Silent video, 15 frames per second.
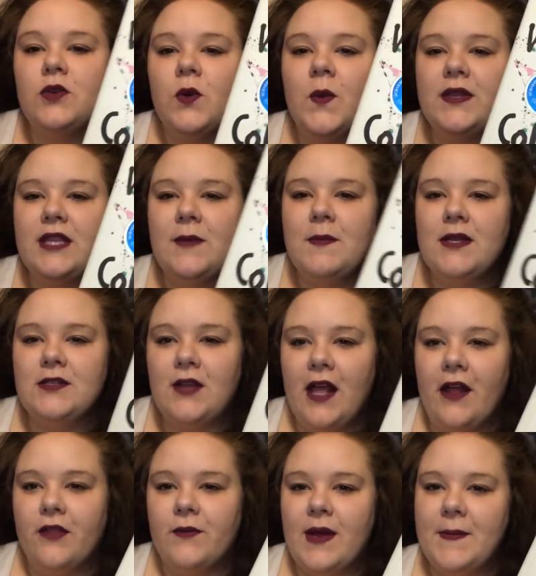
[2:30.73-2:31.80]
sure what the mental
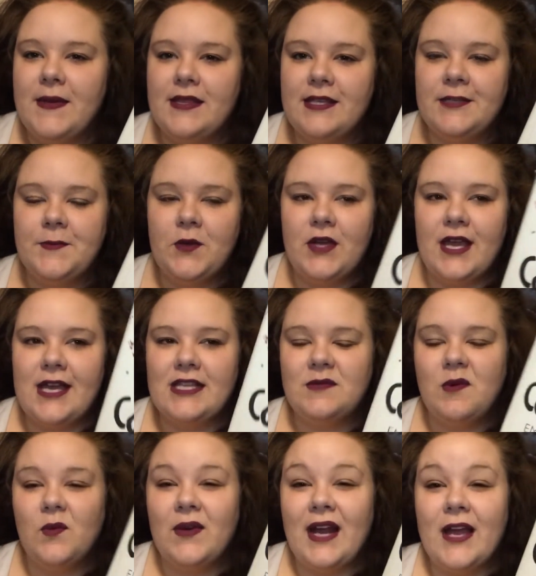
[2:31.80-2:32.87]
health rep in this book is,
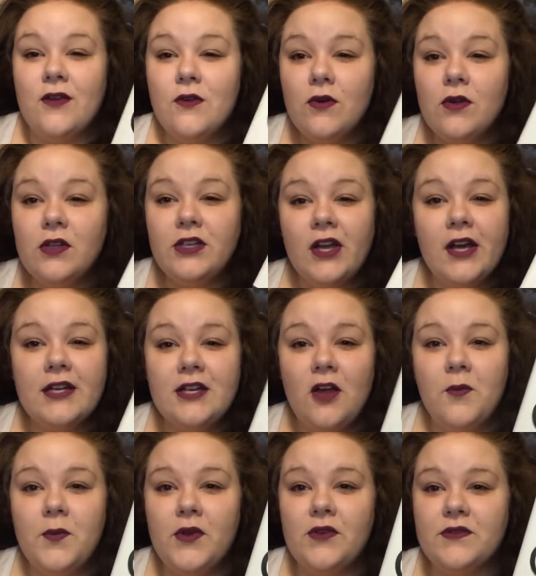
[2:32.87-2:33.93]
but when I googled young
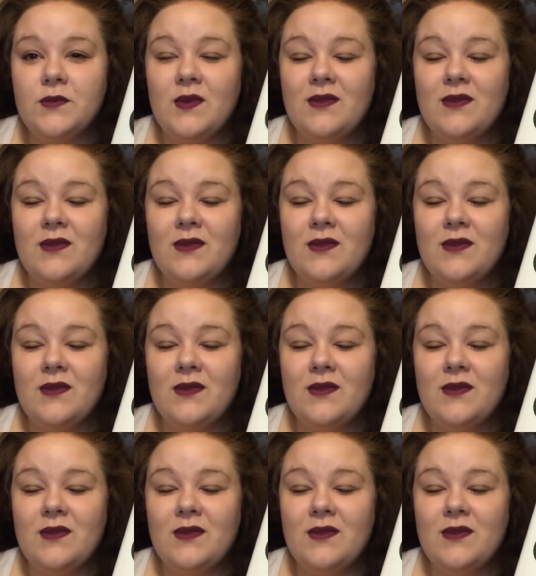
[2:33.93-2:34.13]
adult books